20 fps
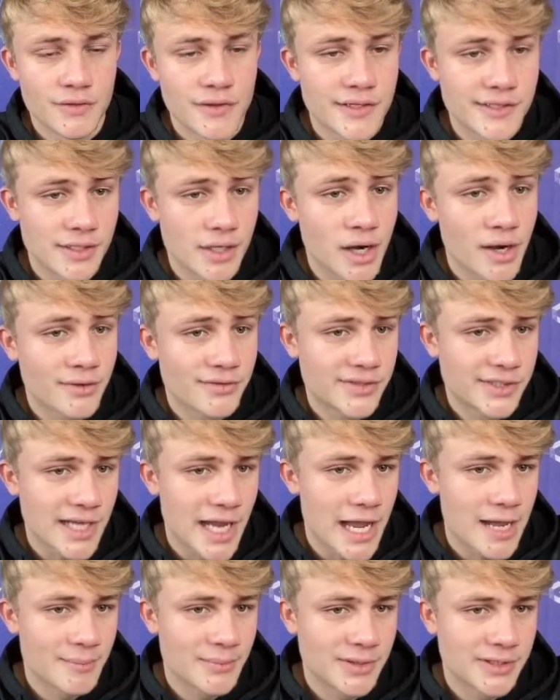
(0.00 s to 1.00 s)
There's a lot of
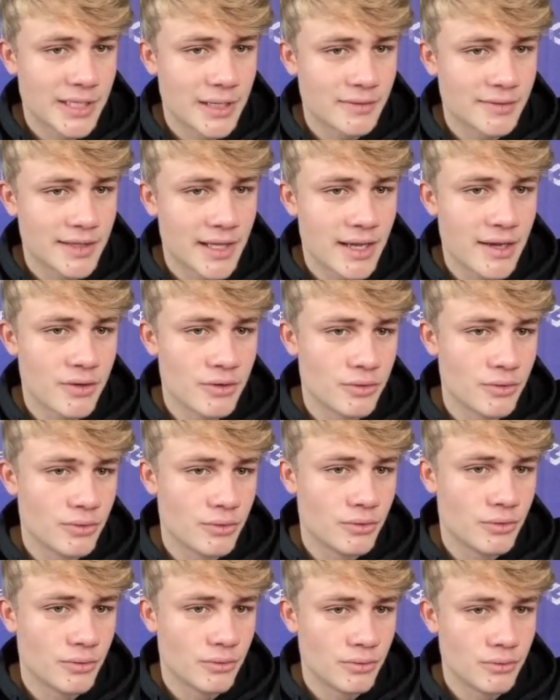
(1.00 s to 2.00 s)
scammers out there
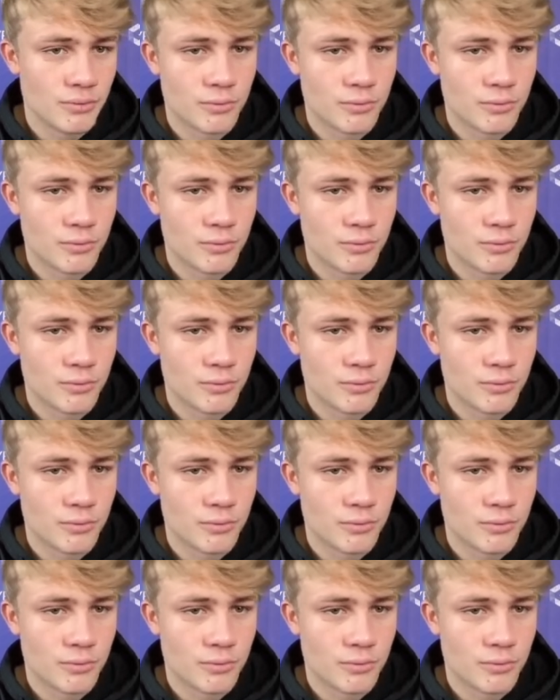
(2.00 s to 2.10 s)
who